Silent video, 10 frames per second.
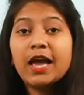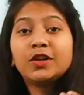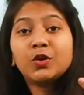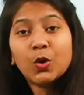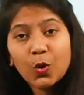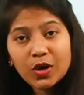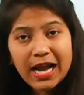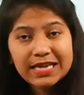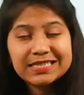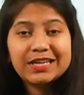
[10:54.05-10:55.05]
I know,
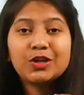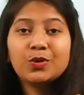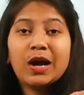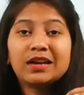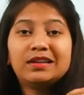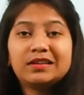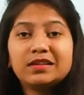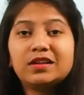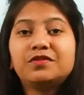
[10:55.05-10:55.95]
guys, that you are a little